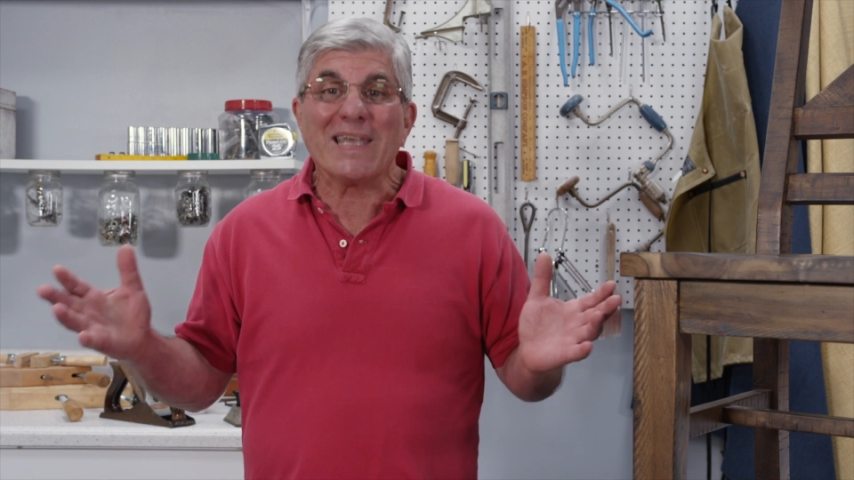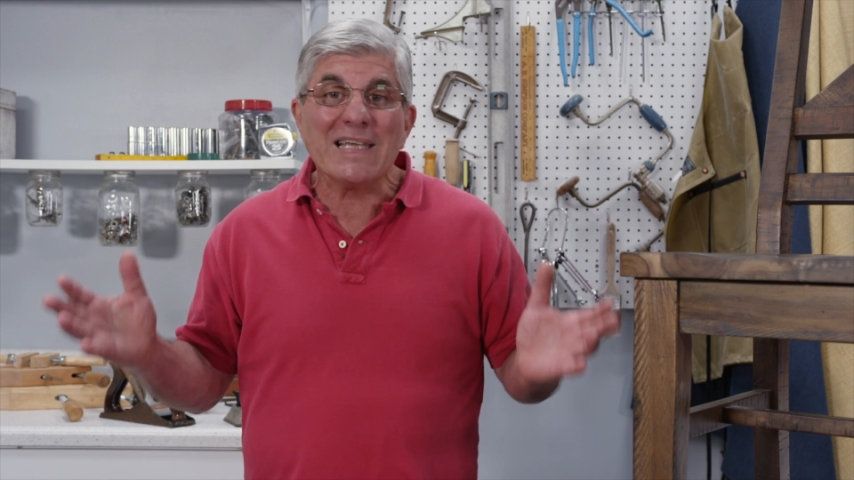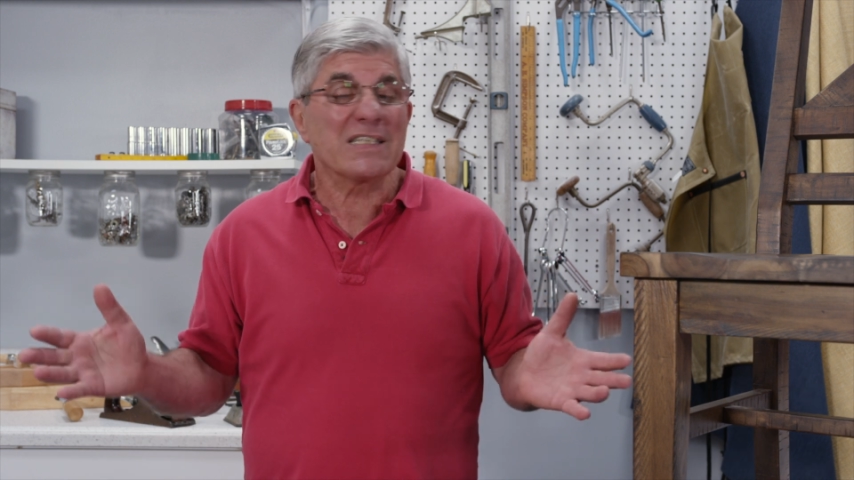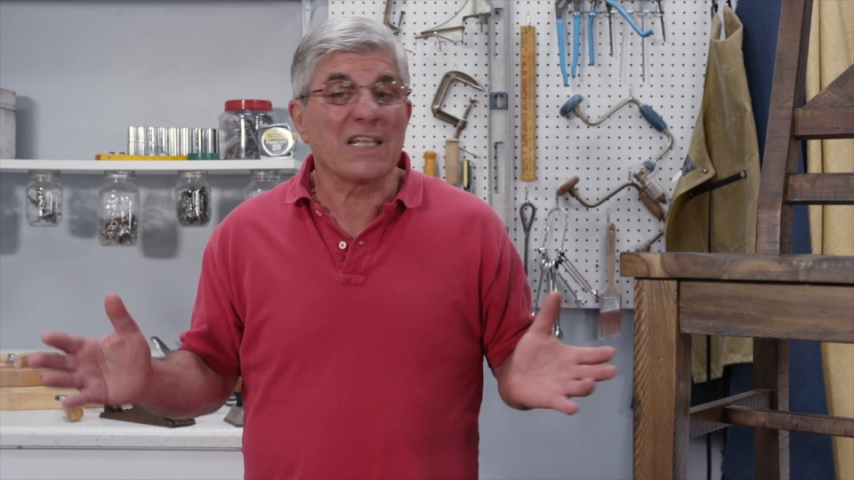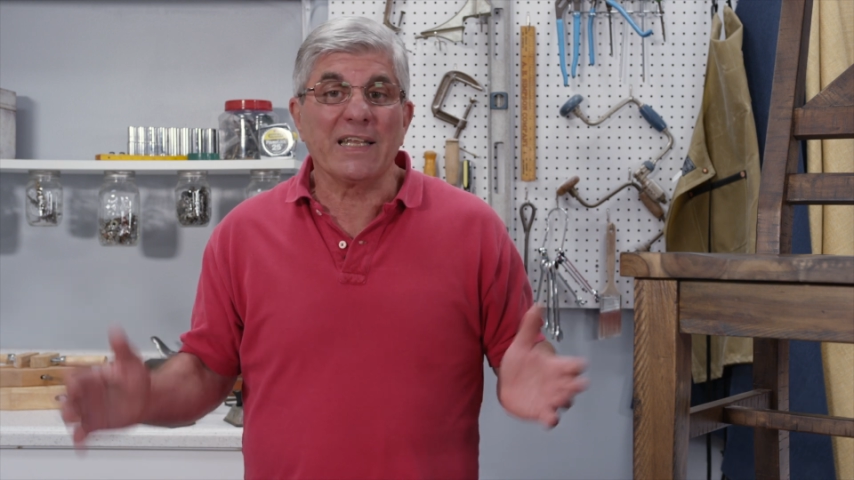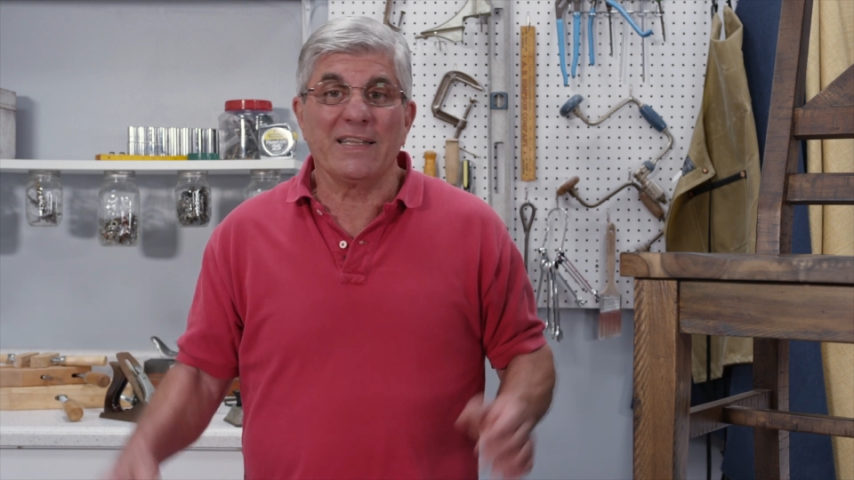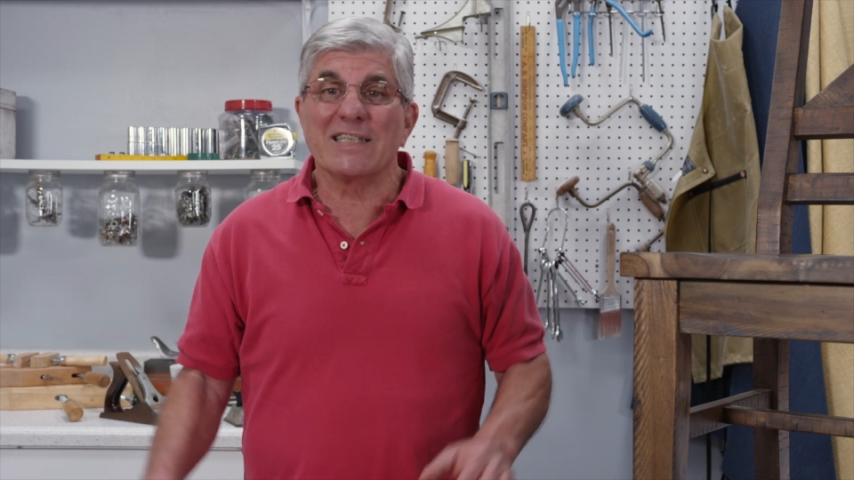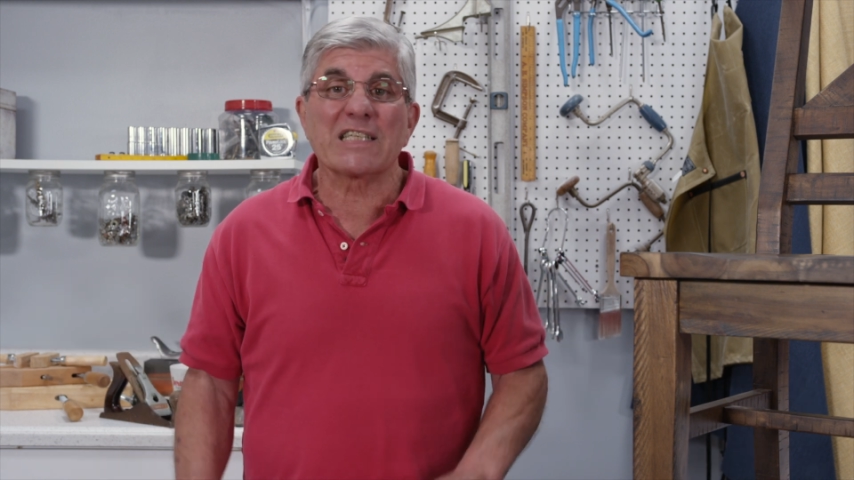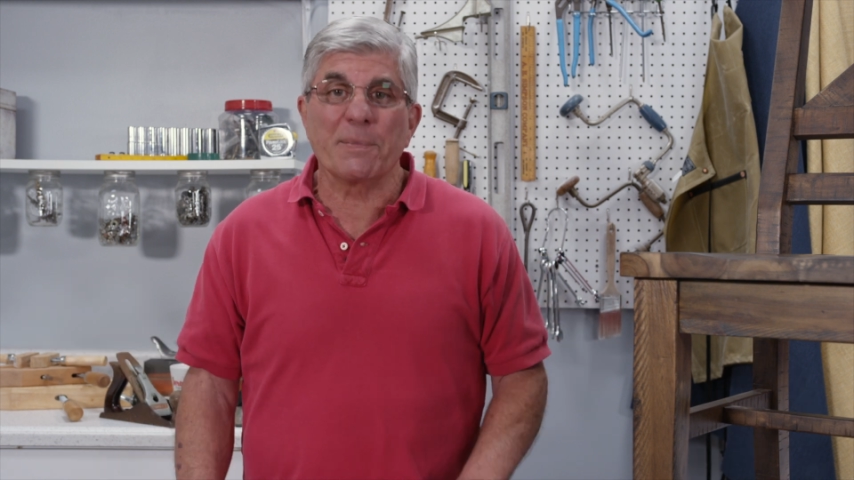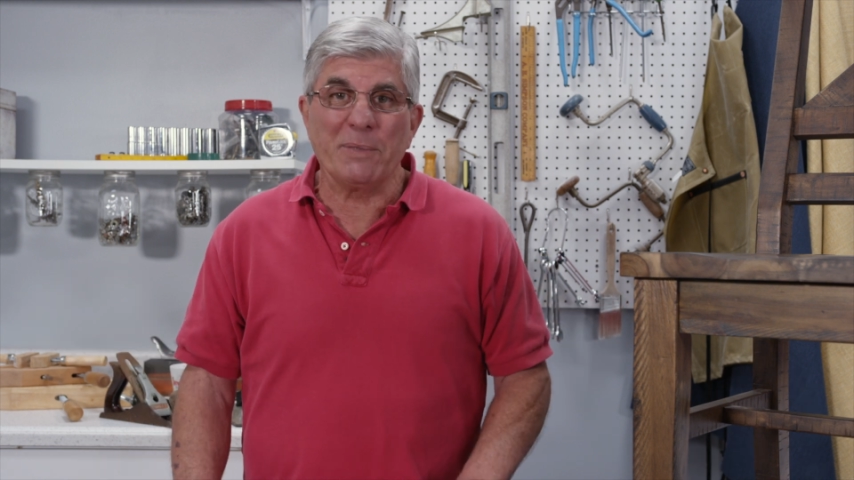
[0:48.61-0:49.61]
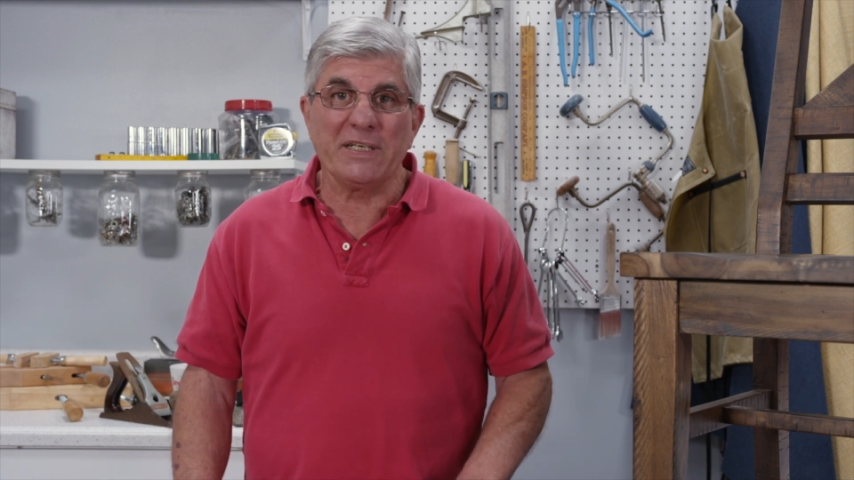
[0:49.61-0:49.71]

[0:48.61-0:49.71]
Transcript: easily this can be